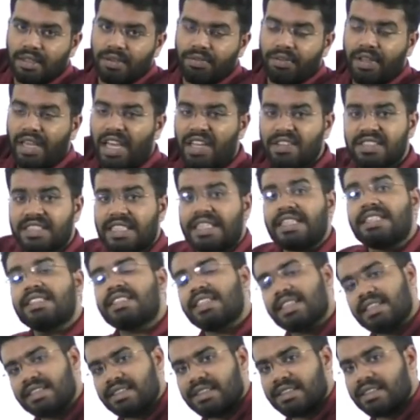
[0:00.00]
We have
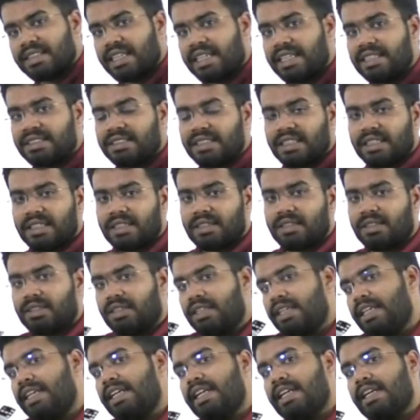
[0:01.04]
Sensex, that is a
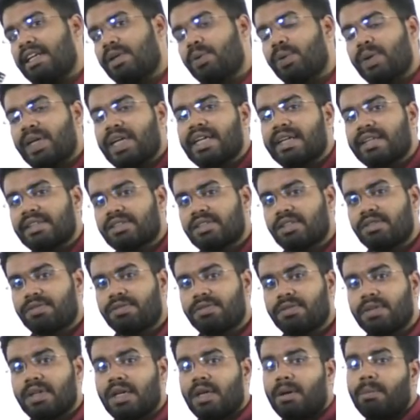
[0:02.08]
equity index of
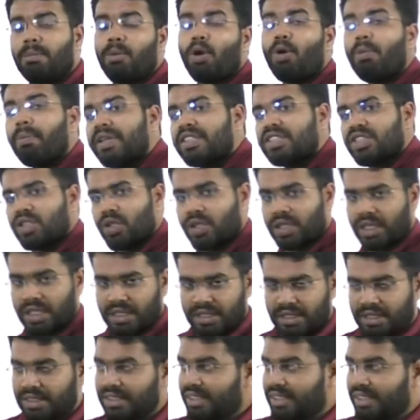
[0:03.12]
Bombay Stock Exchange.